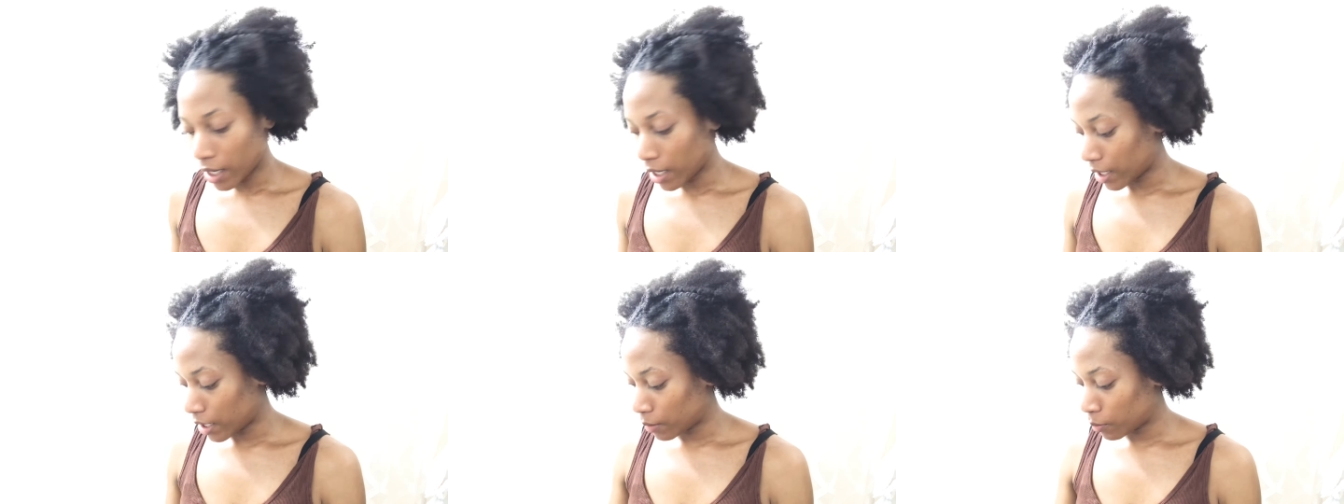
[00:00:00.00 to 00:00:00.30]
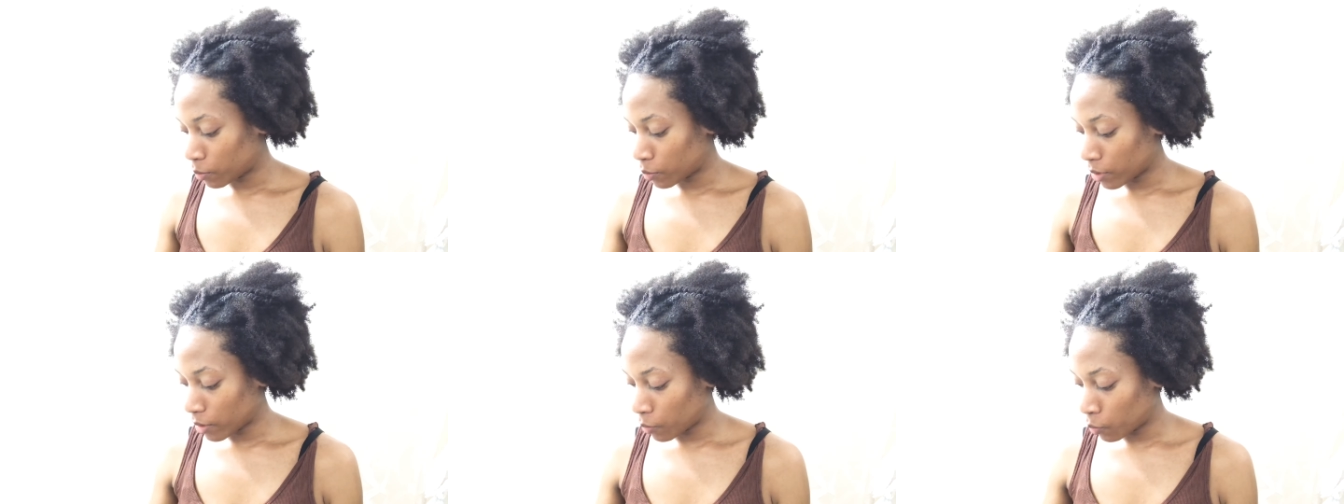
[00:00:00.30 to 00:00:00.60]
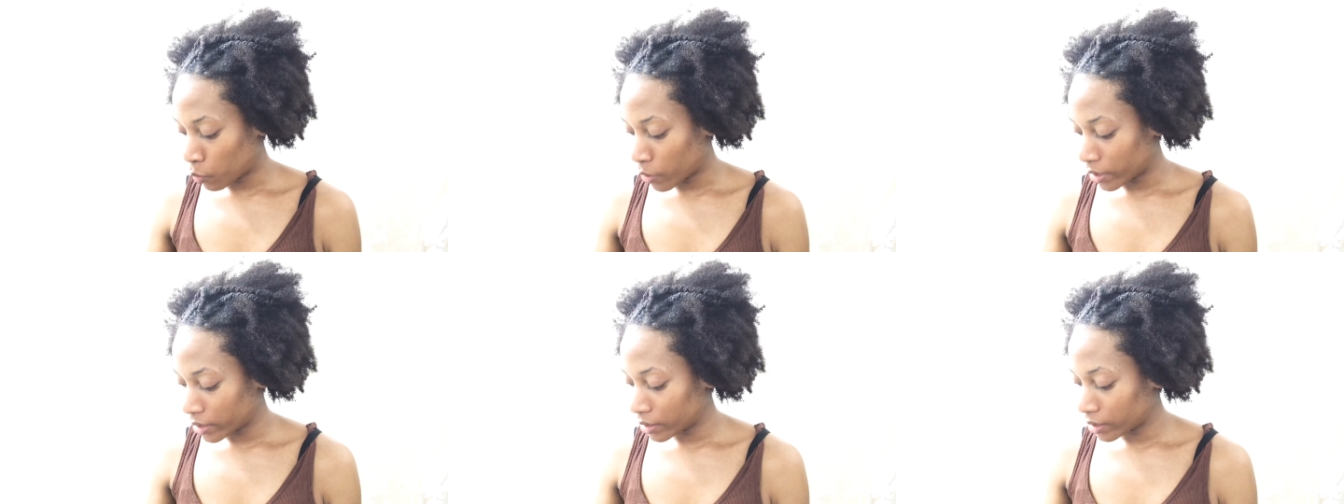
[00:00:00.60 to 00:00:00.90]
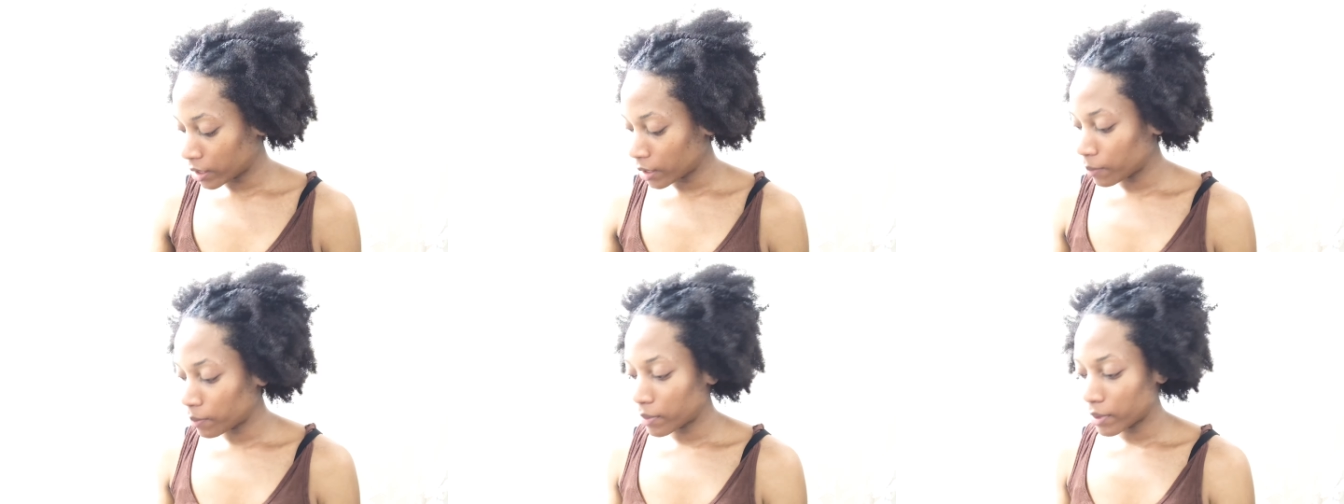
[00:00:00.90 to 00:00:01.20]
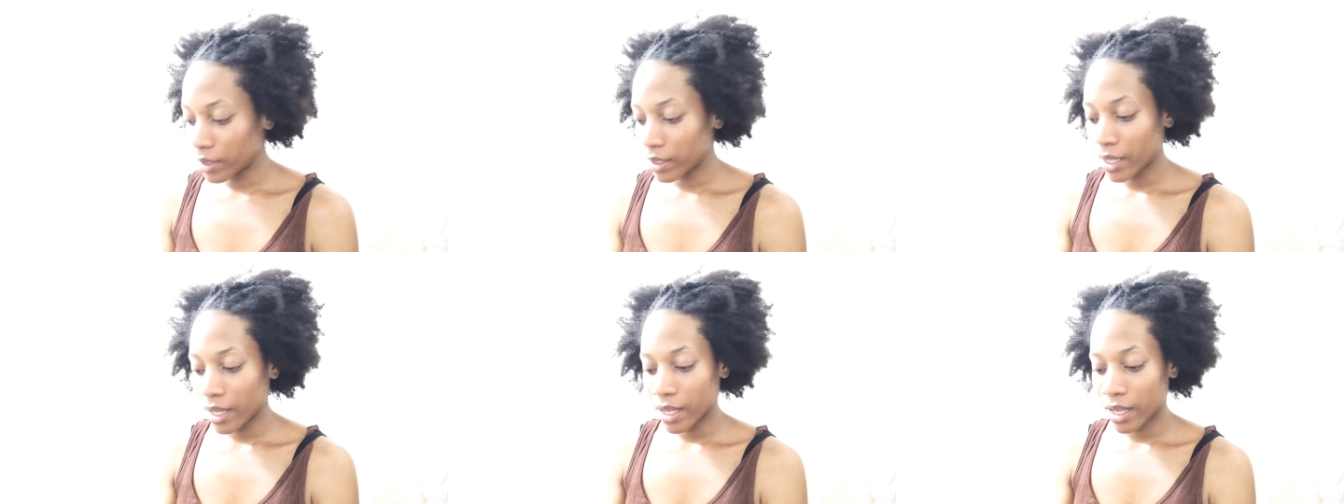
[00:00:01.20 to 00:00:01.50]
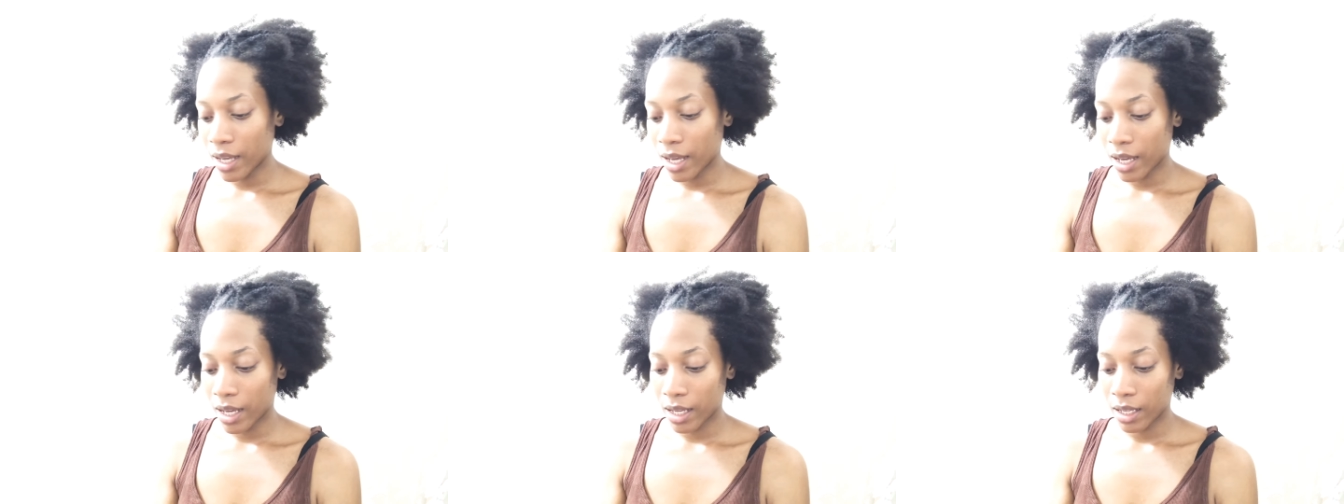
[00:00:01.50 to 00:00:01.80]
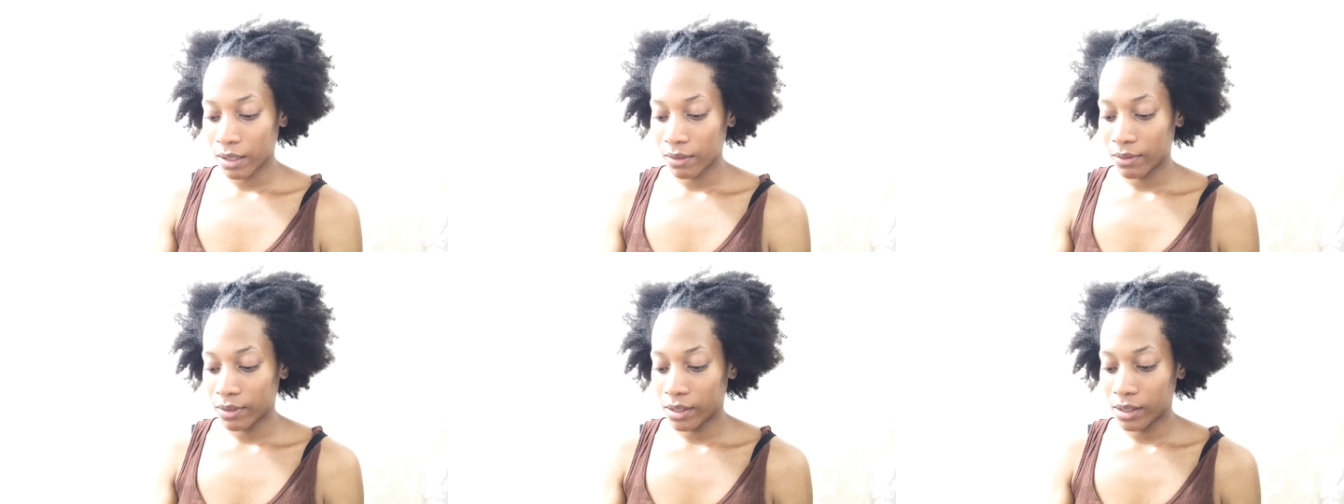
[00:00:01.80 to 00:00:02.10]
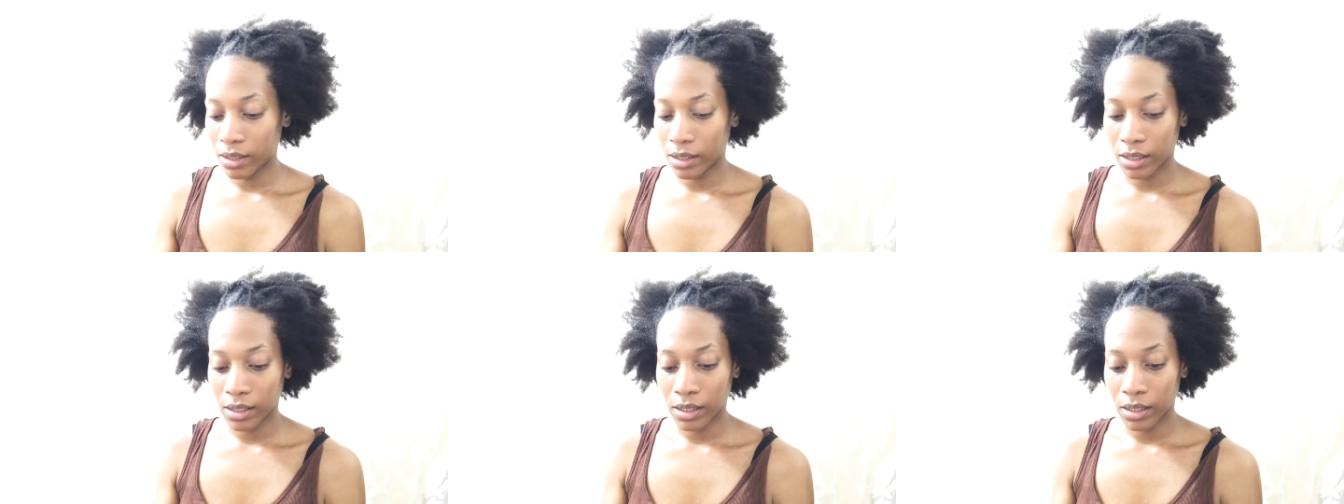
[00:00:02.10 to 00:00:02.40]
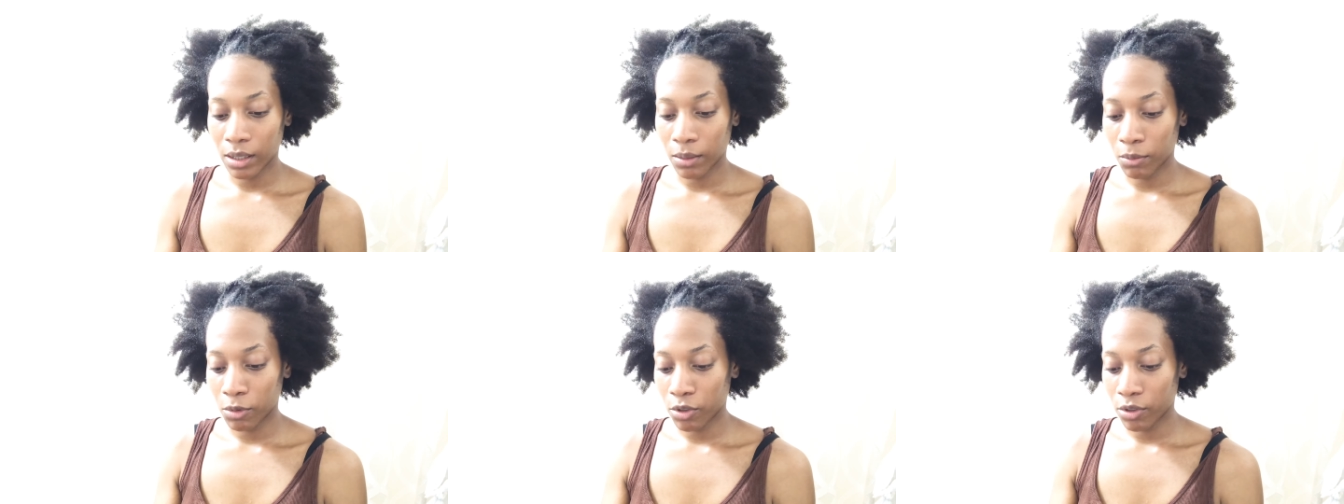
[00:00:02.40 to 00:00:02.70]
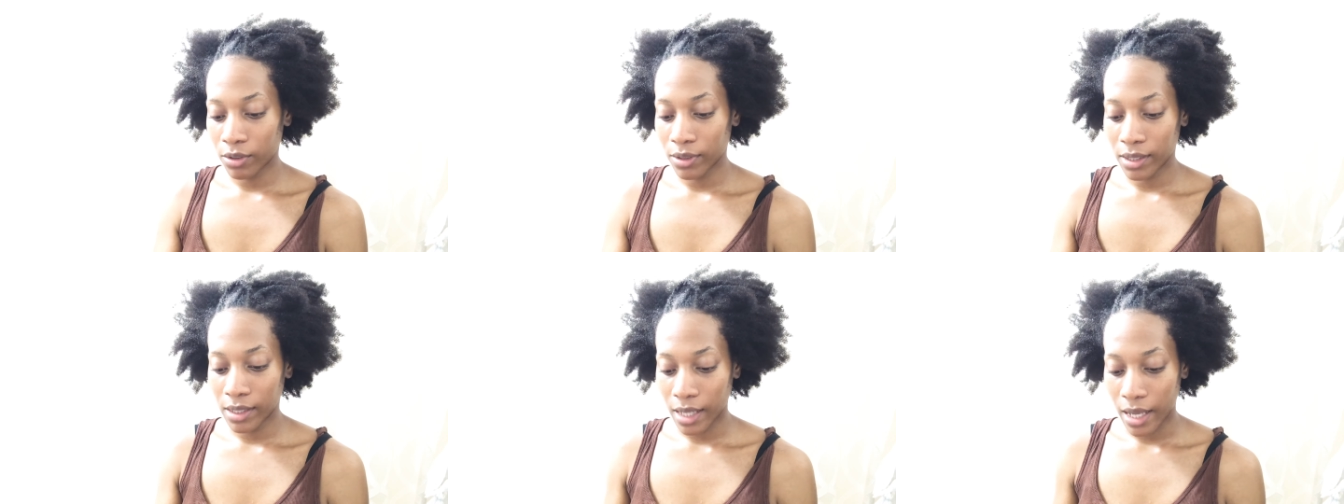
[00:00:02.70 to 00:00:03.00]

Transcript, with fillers: and one tip that I some girls